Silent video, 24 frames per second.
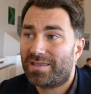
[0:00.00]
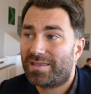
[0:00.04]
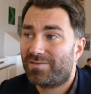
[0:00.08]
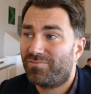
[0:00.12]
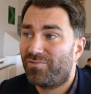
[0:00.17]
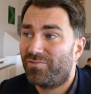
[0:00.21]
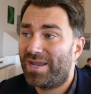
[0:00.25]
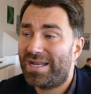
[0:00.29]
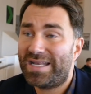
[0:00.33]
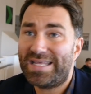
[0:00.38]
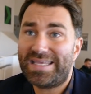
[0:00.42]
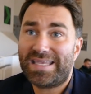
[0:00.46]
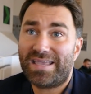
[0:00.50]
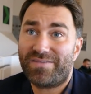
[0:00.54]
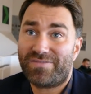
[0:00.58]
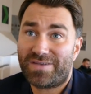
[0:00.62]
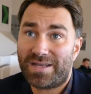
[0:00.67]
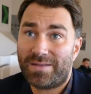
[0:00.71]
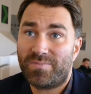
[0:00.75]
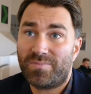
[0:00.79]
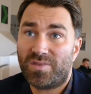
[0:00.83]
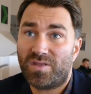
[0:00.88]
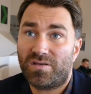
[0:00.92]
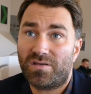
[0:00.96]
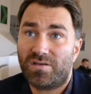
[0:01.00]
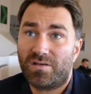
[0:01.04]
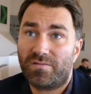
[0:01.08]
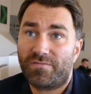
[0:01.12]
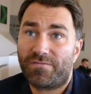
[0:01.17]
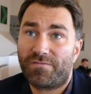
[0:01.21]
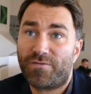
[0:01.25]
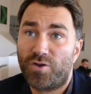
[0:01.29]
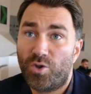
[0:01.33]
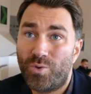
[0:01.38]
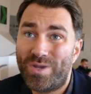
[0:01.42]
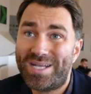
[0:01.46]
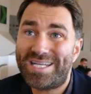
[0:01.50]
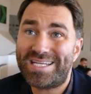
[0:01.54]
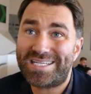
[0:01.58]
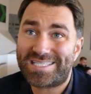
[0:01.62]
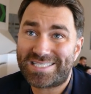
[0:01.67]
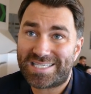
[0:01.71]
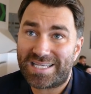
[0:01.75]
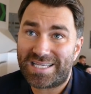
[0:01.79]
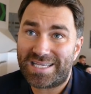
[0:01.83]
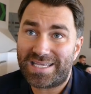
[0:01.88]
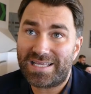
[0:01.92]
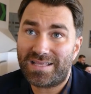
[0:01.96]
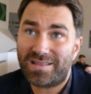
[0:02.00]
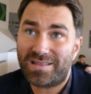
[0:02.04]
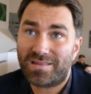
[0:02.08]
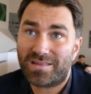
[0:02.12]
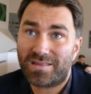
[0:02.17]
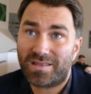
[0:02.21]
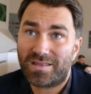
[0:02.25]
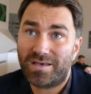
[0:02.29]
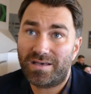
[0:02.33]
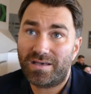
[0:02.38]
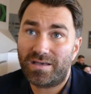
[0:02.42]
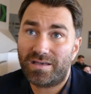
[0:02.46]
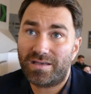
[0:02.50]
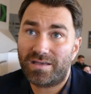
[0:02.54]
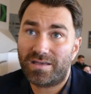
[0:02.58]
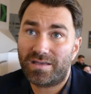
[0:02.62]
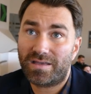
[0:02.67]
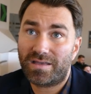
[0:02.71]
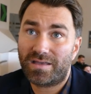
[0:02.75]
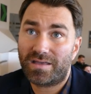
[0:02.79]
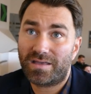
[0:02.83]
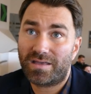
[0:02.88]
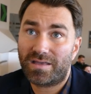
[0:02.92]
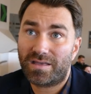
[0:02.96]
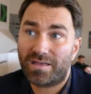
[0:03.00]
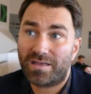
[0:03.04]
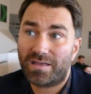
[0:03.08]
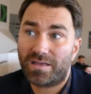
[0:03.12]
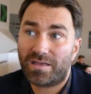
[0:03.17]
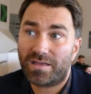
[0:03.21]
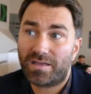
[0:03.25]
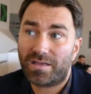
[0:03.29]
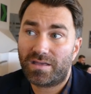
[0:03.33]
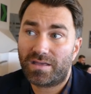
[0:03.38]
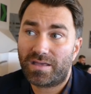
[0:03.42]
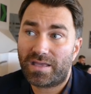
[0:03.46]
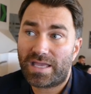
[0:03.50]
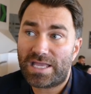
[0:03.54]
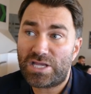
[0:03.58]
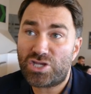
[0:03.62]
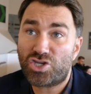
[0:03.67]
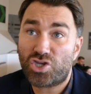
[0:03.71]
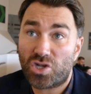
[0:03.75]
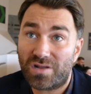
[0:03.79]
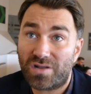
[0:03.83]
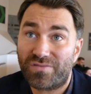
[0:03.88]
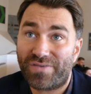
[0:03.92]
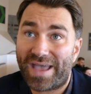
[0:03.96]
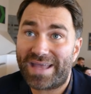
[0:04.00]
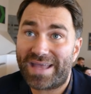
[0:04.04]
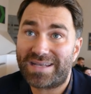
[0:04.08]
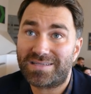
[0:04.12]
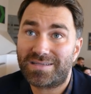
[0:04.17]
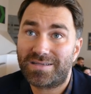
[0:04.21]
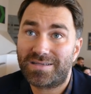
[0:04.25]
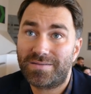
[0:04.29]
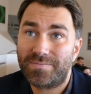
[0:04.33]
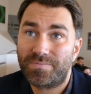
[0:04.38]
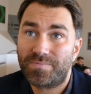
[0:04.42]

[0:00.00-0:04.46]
really given him the fluidity that he should have had.